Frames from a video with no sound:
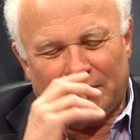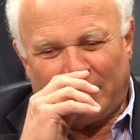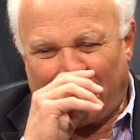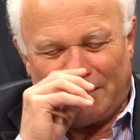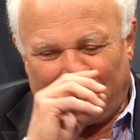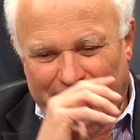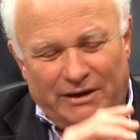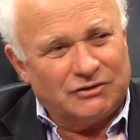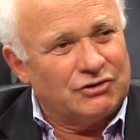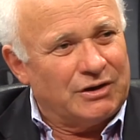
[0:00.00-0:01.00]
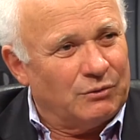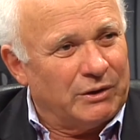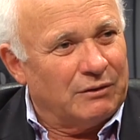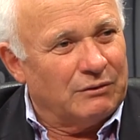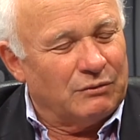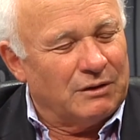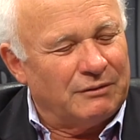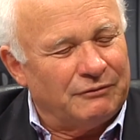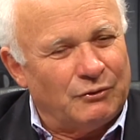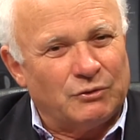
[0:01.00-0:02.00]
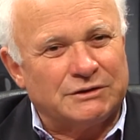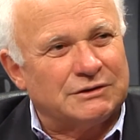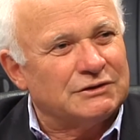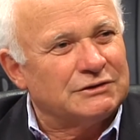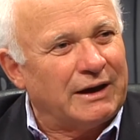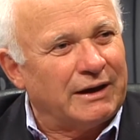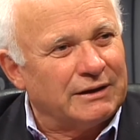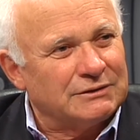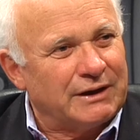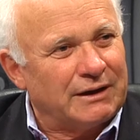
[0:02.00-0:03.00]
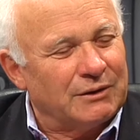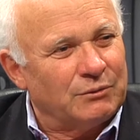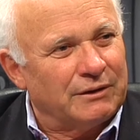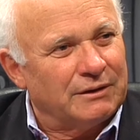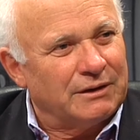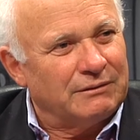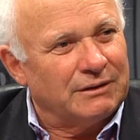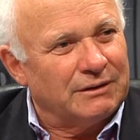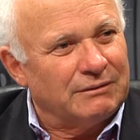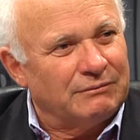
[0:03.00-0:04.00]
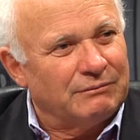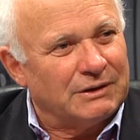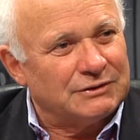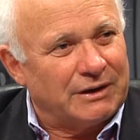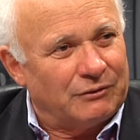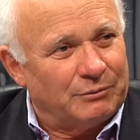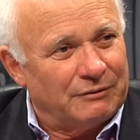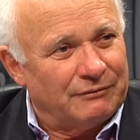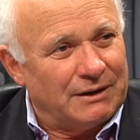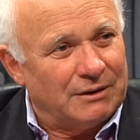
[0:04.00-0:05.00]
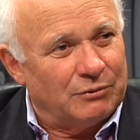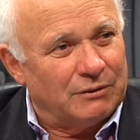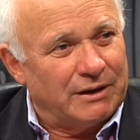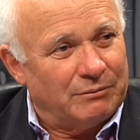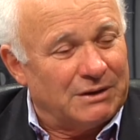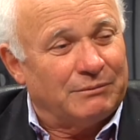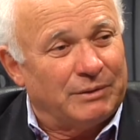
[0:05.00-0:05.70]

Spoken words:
indicate, like next year, Ford isn't saying exactly when the Mustang will be available here, but